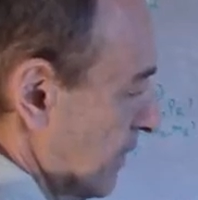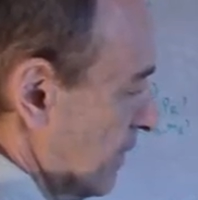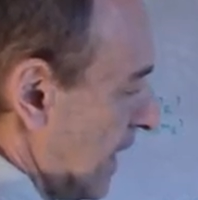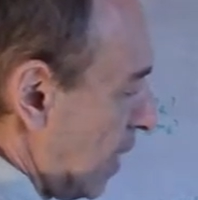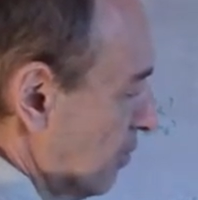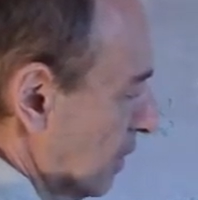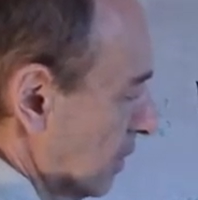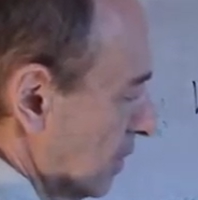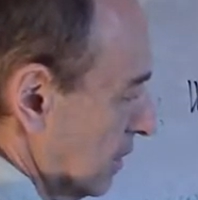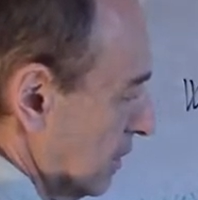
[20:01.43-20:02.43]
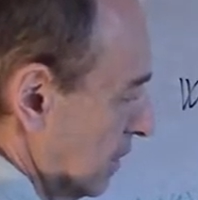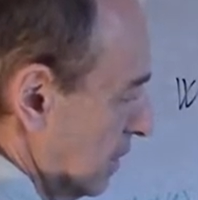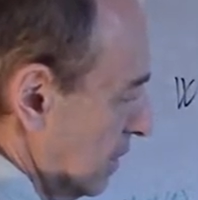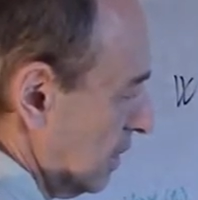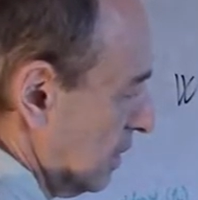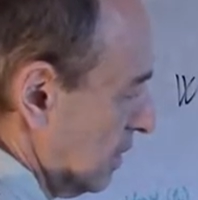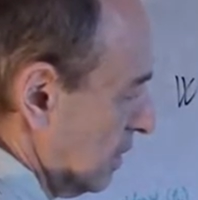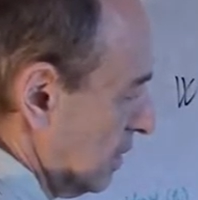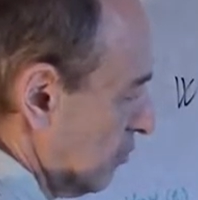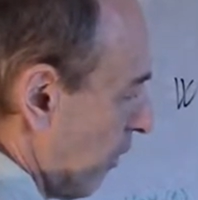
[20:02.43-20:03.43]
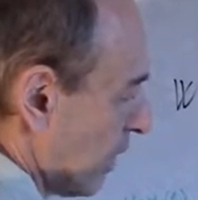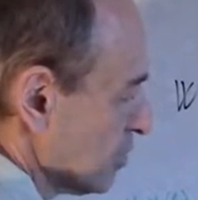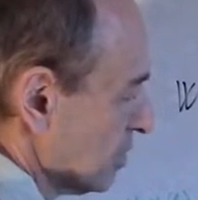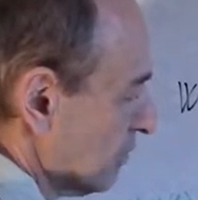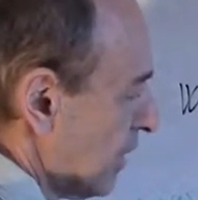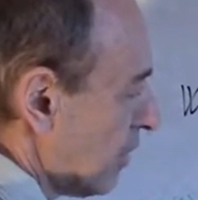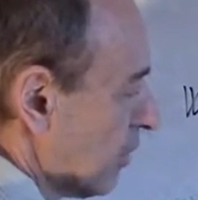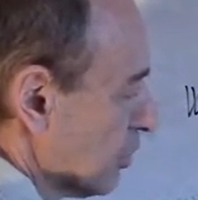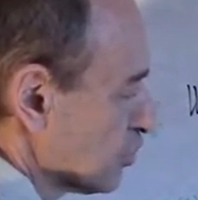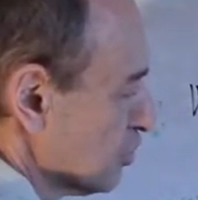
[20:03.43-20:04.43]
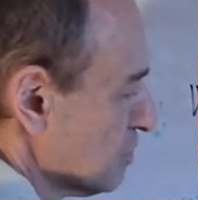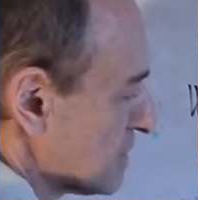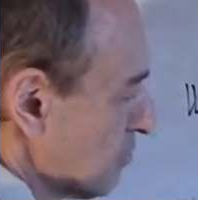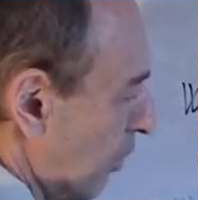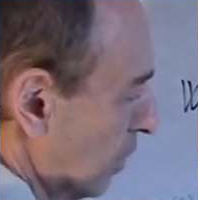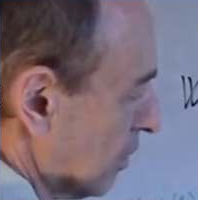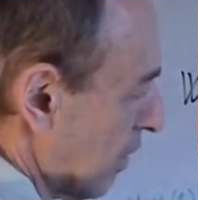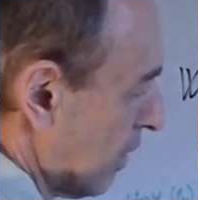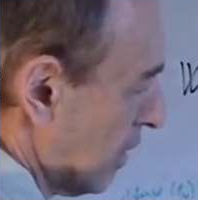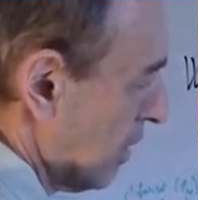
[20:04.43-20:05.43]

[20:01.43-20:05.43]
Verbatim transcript: double margin of error should be smaller